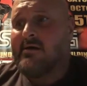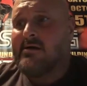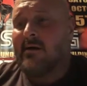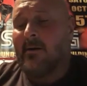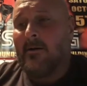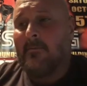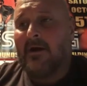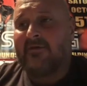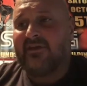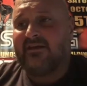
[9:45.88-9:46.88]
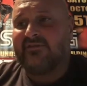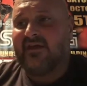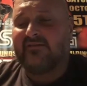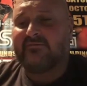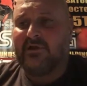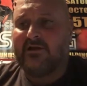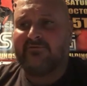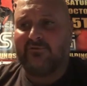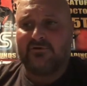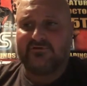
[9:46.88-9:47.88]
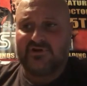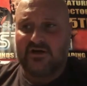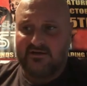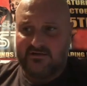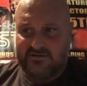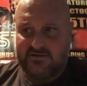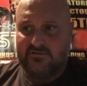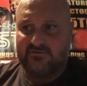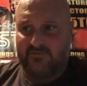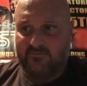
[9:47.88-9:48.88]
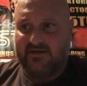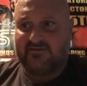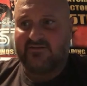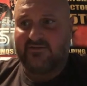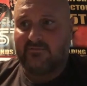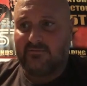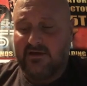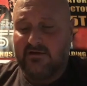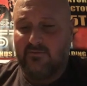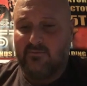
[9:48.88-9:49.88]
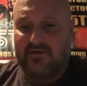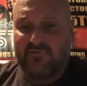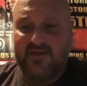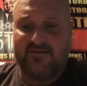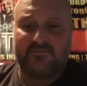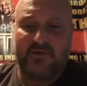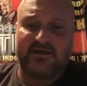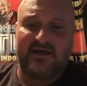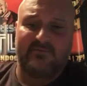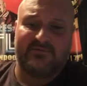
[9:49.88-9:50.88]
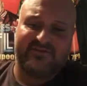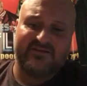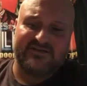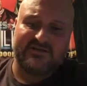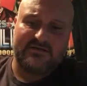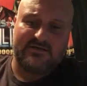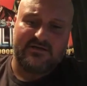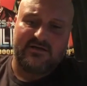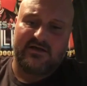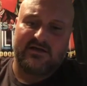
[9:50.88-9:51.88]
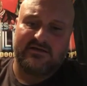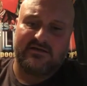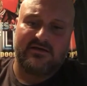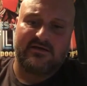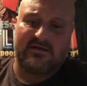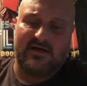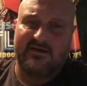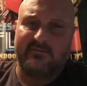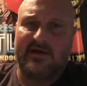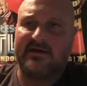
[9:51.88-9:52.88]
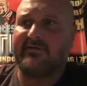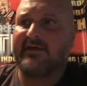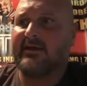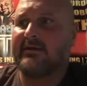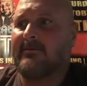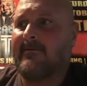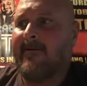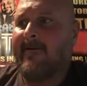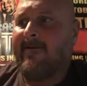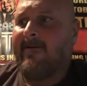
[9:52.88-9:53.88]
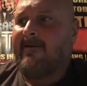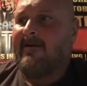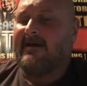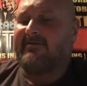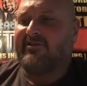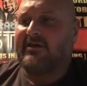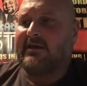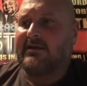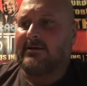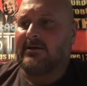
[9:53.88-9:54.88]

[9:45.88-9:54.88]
I think he's got his plate full of trying to do some big things being competition, and I admire that. I think